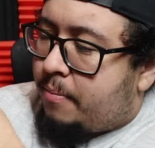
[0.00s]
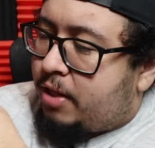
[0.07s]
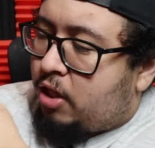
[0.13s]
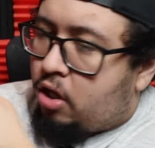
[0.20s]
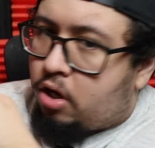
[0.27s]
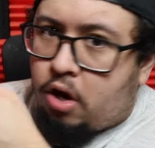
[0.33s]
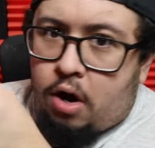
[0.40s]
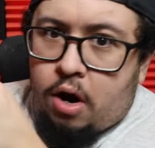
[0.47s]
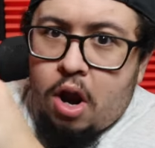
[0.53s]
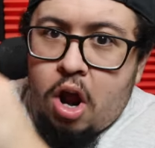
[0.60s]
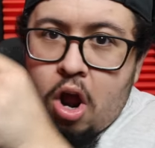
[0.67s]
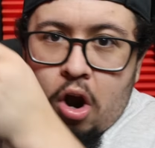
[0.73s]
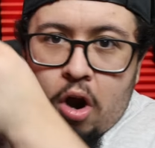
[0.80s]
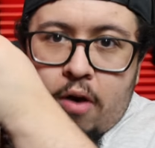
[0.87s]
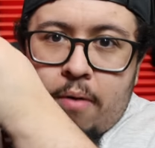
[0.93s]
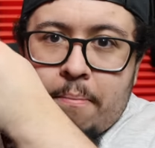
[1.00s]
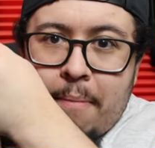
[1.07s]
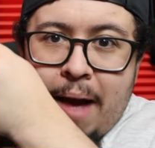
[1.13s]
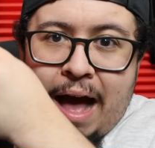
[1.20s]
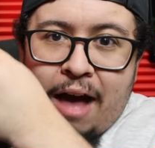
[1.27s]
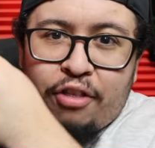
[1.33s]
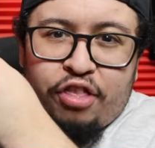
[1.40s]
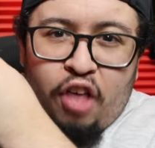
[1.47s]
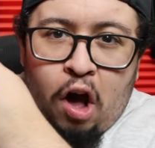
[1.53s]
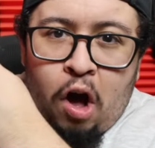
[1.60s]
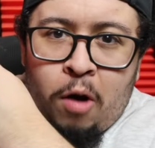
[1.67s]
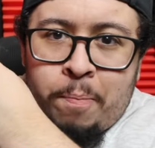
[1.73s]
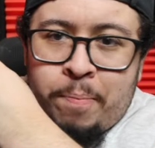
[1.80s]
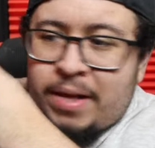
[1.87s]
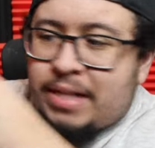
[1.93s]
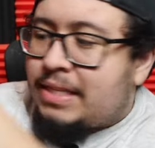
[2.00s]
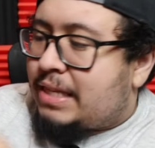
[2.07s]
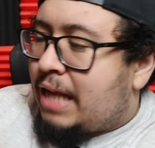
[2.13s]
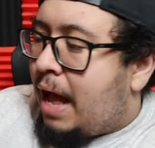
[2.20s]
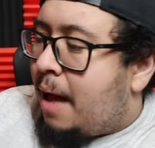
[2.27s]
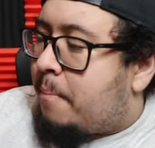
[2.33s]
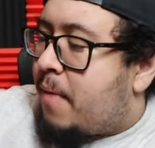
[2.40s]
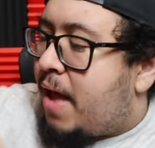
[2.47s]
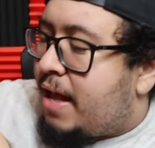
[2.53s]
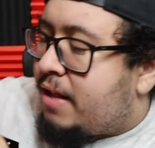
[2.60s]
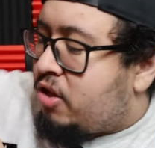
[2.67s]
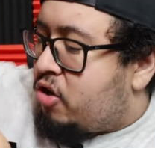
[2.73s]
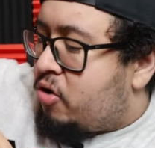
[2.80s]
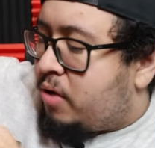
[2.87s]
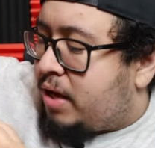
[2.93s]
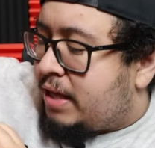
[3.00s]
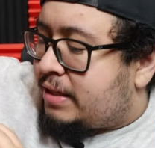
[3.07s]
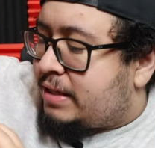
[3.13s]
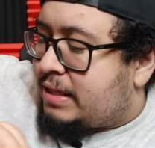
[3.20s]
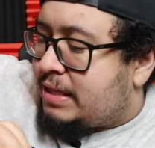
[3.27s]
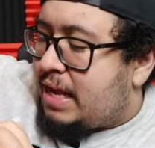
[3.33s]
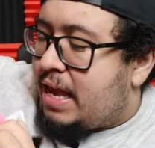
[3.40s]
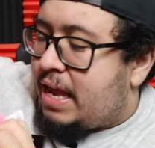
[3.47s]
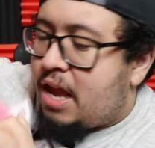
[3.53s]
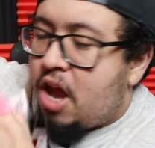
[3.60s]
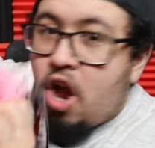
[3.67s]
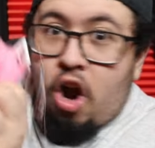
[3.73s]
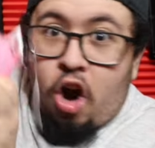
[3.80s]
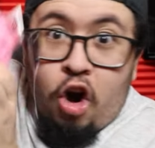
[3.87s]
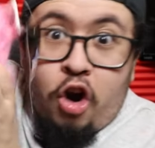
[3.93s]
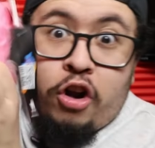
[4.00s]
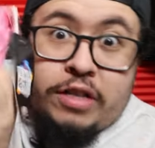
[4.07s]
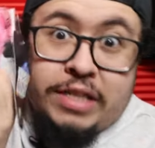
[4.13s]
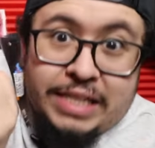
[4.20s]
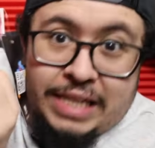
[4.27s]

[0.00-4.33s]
I mean, look, her, her mouth opens up and you can see her